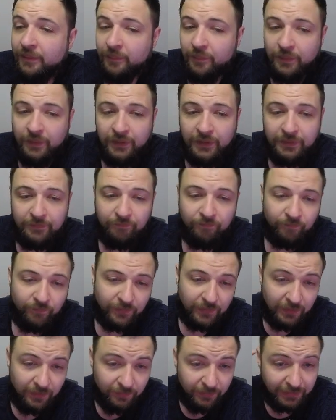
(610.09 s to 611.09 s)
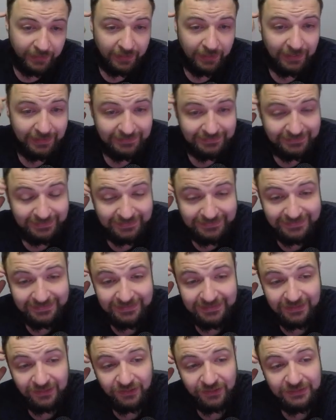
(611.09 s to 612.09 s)
But anyway, guys, that's
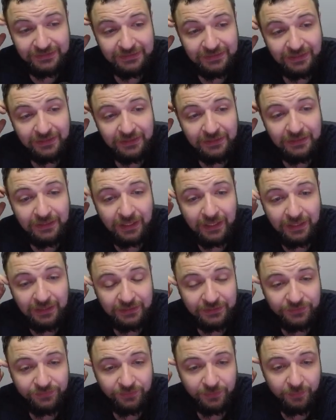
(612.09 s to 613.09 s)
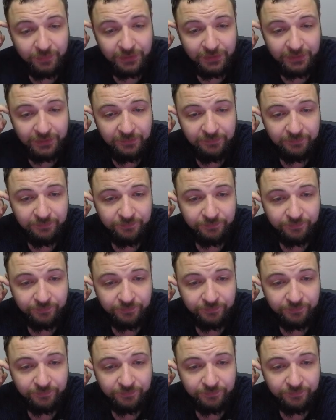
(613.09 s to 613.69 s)
it. $1,300 for me.